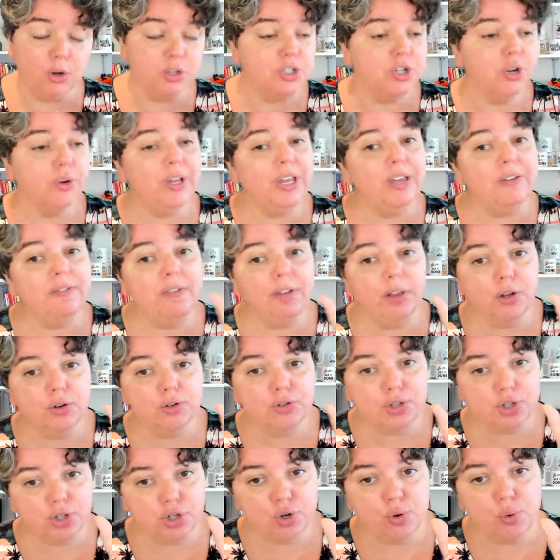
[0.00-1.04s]
So even
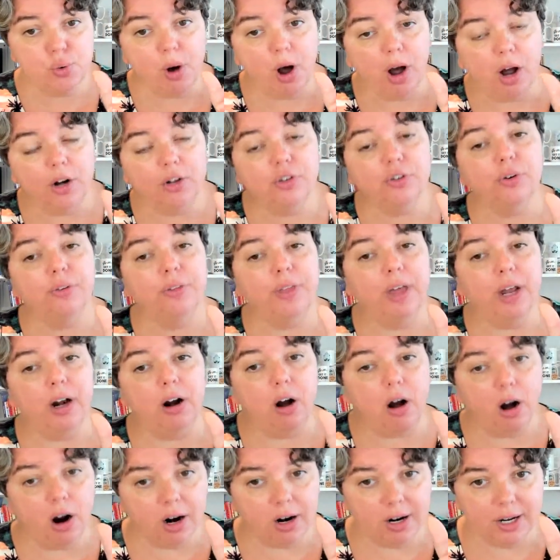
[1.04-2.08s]
those 200 that
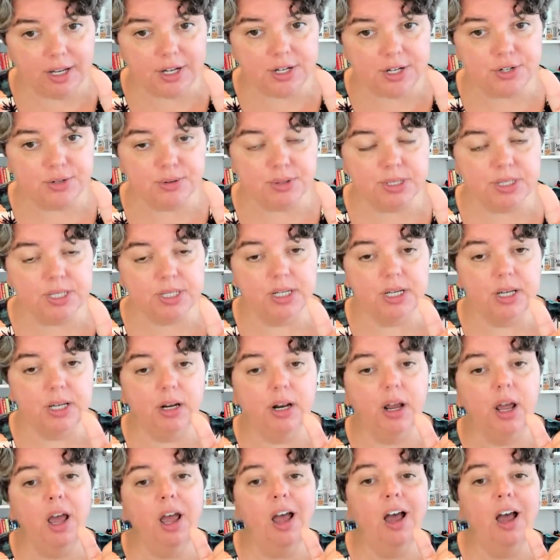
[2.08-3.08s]
are interested